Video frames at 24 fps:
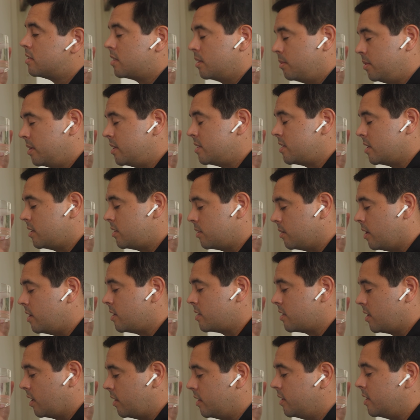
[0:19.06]
Similar
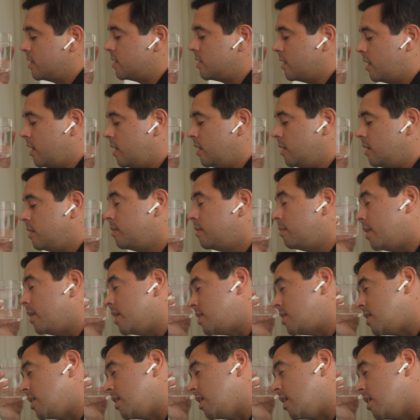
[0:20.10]
situation on this end. My
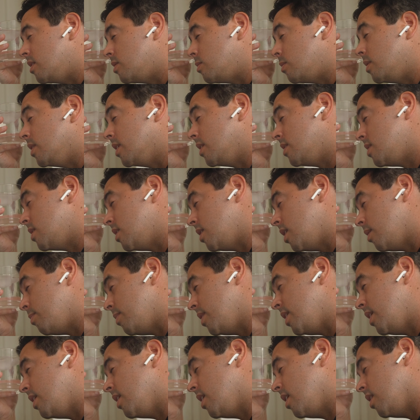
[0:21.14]
C E O has really turned up
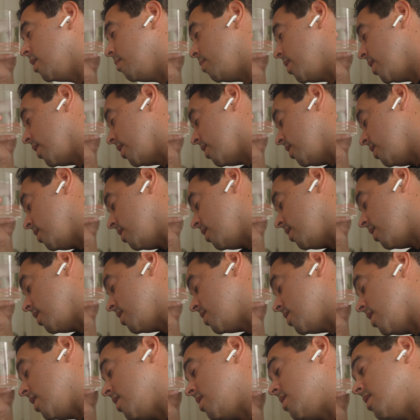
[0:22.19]
the heat on the marketing
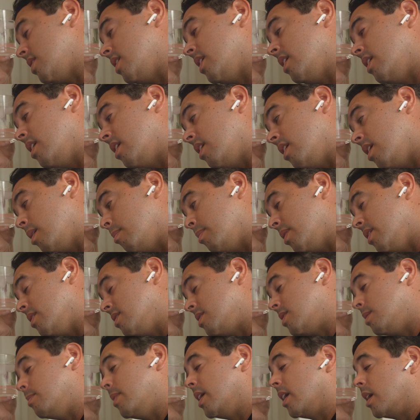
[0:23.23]
organization to hit our
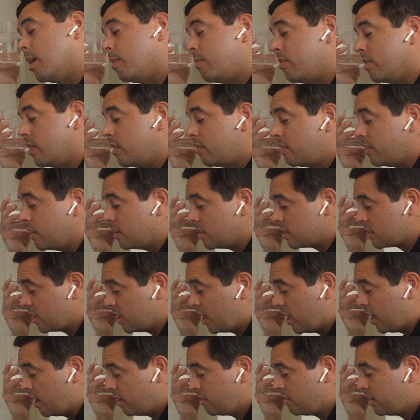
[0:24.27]
numbers to make up for the first
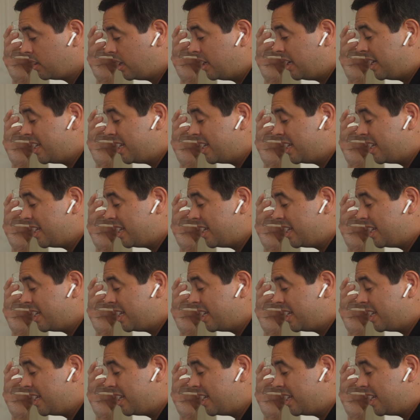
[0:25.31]
half.